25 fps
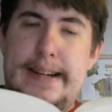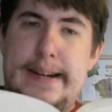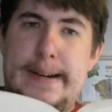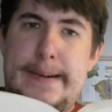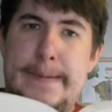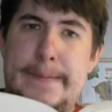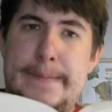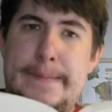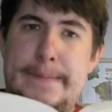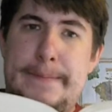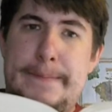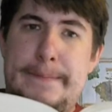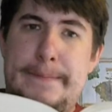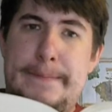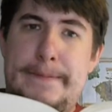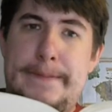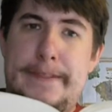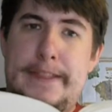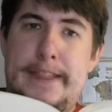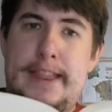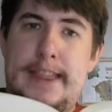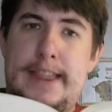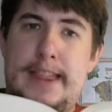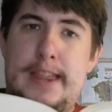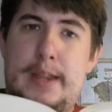You know,
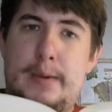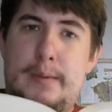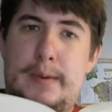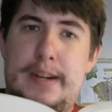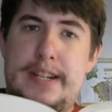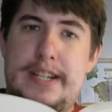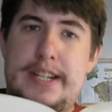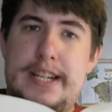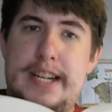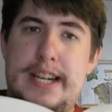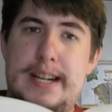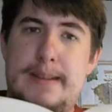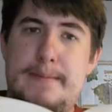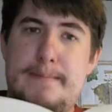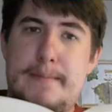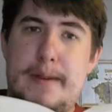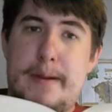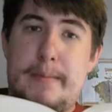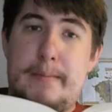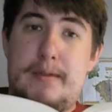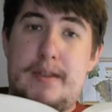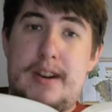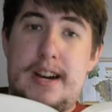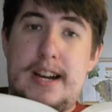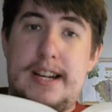the one she'd
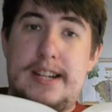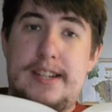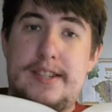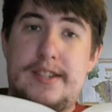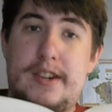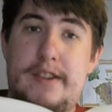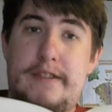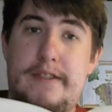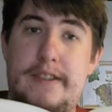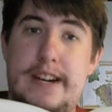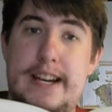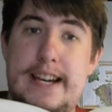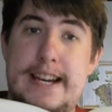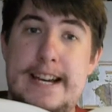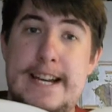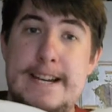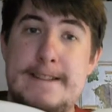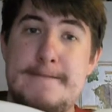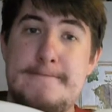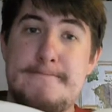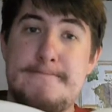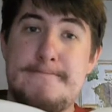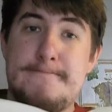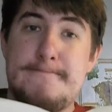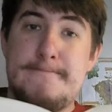memorized
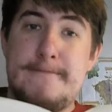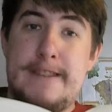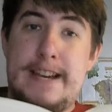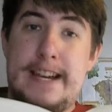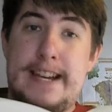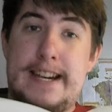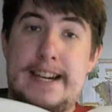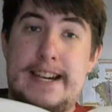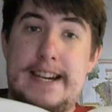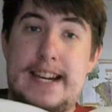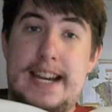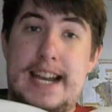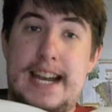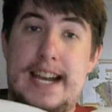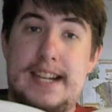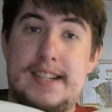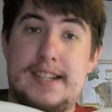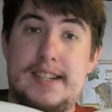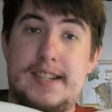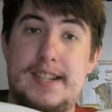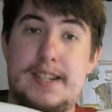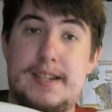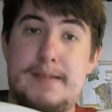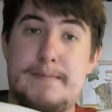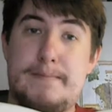overnight and
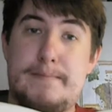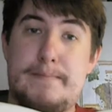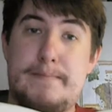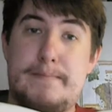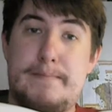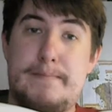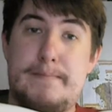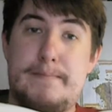hasn't